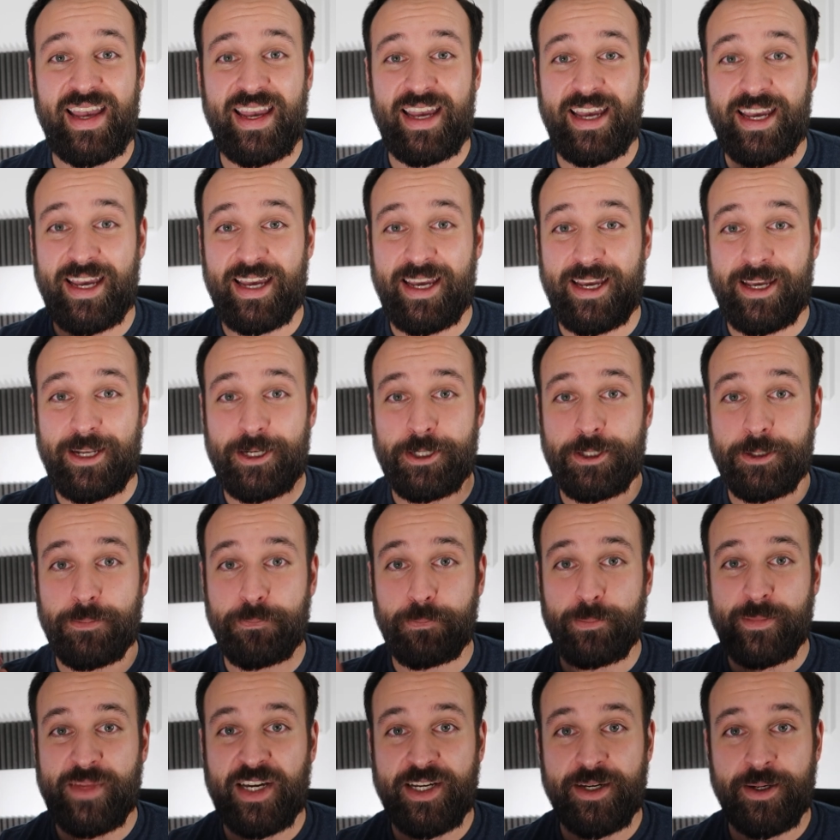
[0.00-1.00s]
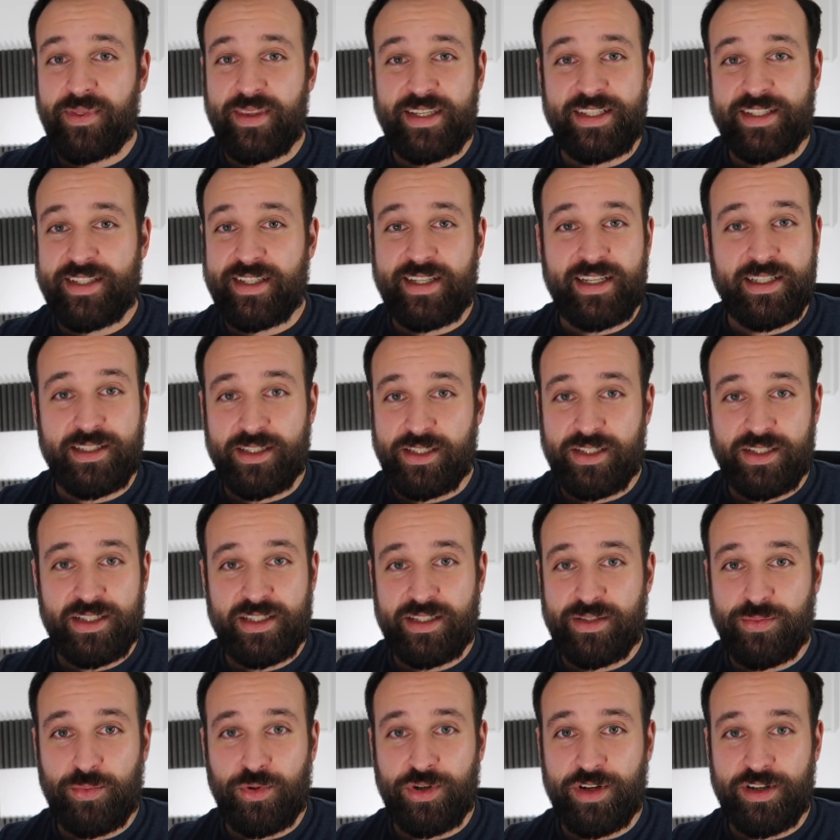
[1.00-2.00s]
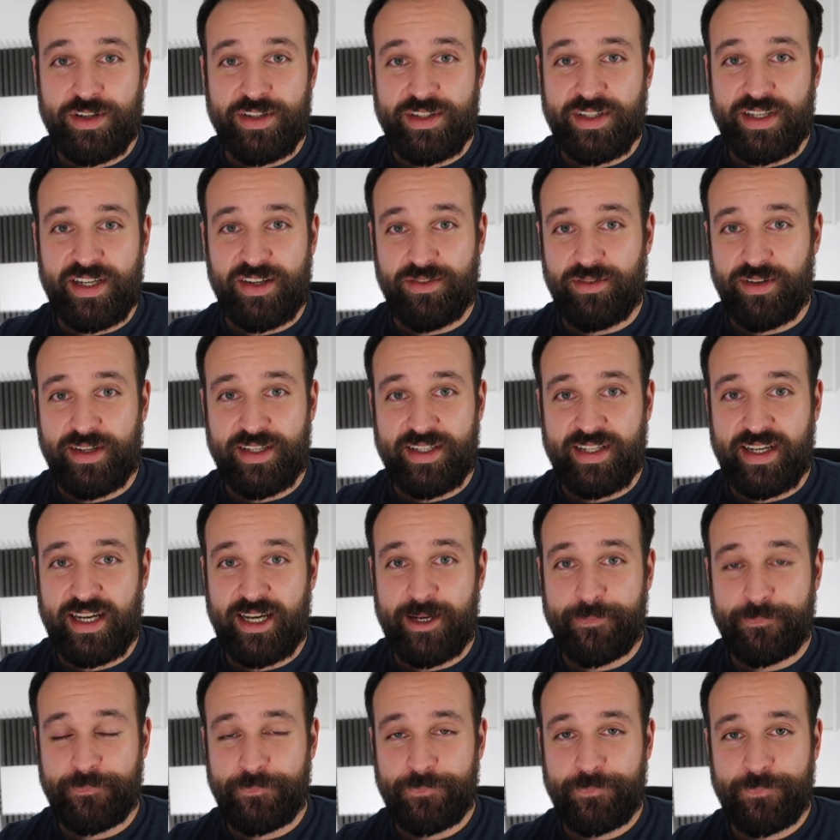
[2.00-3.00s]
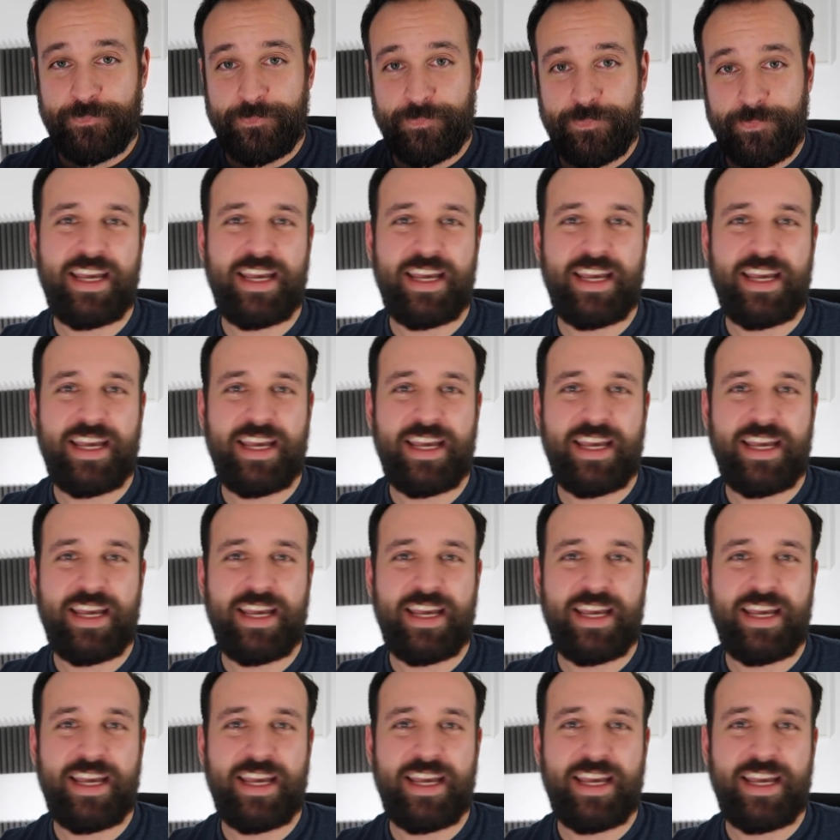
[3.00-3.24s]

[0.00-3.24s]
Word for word: And this gets worse every time.